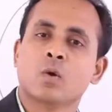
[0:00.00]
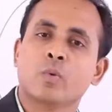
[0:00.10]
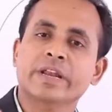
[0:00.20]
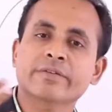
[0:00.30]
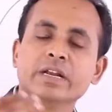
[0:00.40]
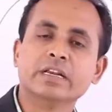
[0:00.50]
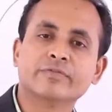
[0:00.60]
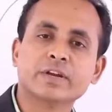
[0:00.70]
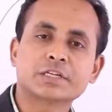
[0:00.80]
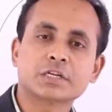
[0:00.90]
Whenever
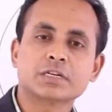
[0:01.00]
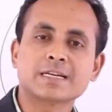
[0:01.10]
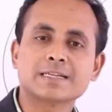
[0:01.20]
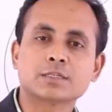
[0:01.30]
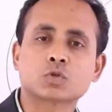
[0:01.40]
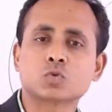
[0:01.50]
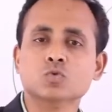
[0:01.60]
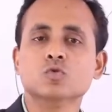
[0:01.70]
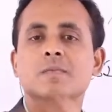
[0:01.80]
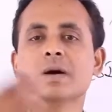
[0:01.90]
inflation rate is
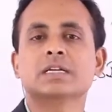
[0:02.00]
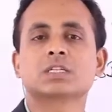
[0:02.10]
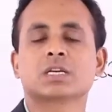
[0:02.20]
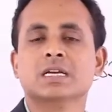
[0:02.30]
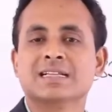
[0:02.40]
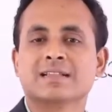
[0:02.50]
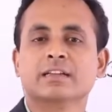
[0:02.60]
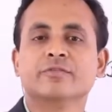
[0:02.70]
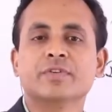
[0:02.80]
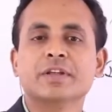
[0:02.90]
too much, that
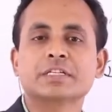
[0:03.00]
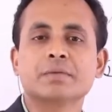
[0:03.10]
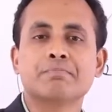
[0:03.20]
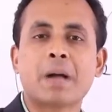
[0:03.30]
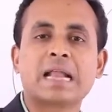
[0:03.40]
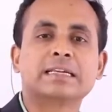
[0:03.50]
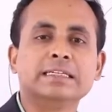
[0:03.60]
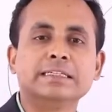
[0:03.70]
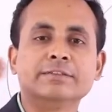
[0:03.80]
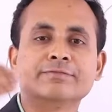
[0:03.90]
inflation
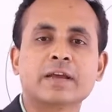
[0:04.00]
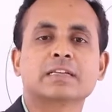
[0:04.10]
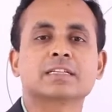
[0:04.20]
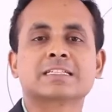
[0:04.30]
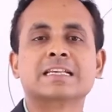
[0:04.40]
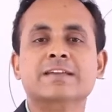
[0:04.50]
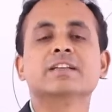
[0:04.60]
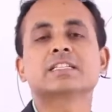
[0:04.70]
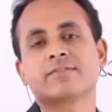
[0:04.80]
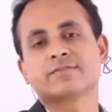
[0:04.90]
badly affects the
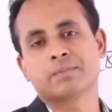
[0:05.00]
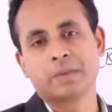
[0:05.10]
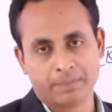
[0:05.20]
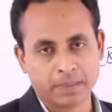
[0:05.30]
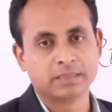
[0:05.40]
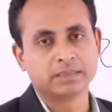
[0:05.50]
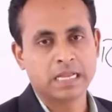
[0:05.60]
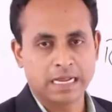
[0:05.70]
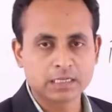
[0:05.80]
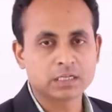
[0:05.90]
savings of the people.
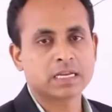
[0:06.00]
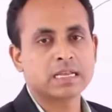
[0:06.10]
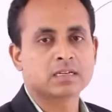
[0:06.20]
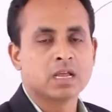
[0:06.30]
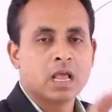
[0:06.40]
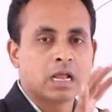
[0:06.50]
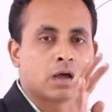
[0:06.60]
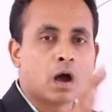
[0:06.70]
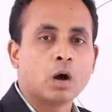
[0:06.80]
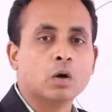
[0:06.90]
Understand? And
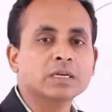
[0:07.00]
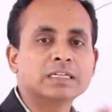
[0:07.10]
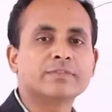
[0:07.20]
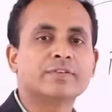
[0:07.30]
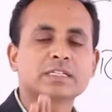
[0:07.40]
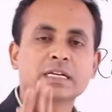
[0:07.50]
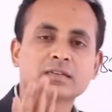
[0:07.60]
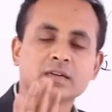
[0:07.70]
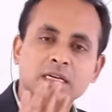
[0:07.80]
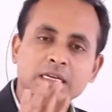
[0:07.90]
how it affects
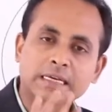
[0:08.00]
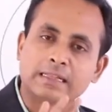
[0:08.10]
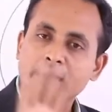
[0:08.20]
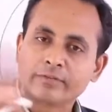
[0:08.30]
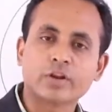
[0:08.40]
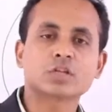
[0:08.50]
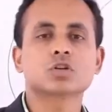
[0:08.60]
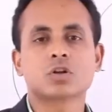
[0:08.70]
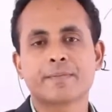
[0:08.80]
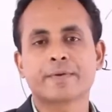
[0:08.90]
that in the
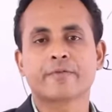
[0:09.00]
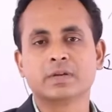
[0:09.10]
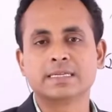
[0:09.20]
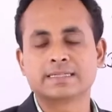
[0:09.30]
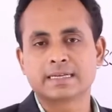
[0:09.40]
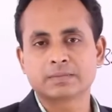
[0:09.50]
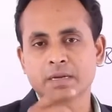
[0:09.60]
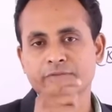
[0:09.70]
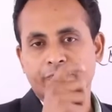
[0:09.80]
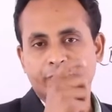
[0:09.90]
inflation topic we will discuss,
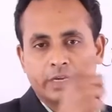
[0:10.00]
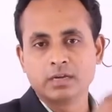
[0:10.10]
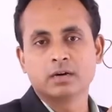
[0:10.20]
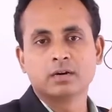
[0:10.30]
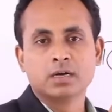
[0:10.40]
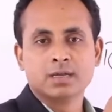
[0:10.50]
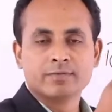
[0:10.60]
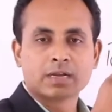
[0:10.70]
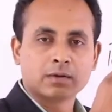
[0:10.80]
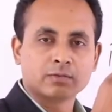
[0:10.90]
but here
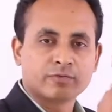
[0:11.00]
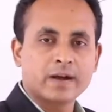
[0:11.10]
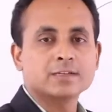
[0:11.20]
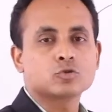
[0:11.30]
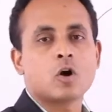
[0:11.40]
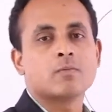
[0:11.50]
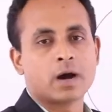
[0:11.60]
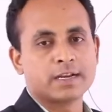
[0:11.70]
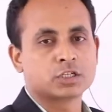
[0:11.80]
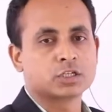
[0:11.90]
we confine to our
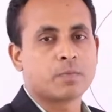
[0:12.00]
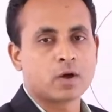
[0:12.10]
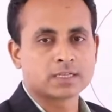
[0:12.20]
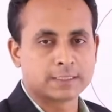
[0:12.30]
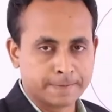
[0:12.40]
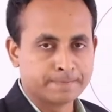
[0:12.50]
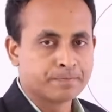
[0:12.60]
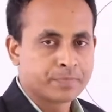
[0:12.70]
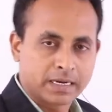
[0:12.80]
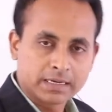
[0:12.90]
monetary policy.
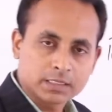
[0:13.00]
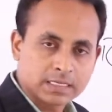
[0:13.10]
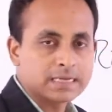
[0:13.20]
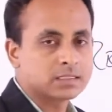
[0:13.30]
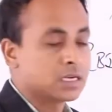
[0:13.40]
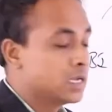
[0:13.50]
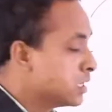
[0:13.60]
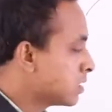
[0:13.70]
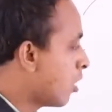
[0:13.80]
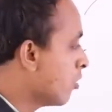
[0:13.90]
Understand?
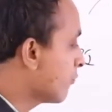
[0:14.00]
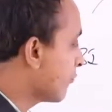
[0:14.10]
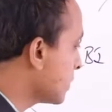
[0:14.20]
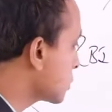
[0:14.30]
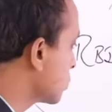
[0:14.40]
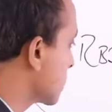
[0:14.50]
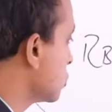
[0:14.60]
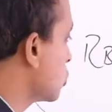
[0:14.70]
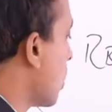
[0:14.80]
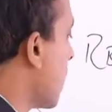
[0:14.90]
Now first look
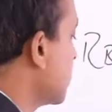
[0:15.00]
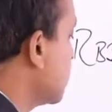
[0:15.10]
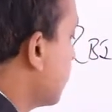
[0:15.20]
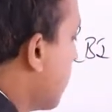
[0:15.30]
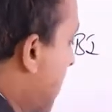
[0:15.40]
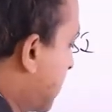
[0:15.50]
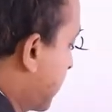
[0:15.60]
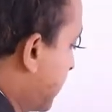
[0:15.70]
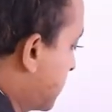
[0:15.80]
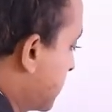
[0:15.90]
into what is bank
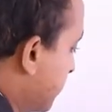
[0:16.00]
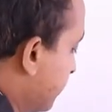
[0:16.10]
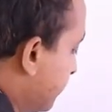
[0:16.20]
rate.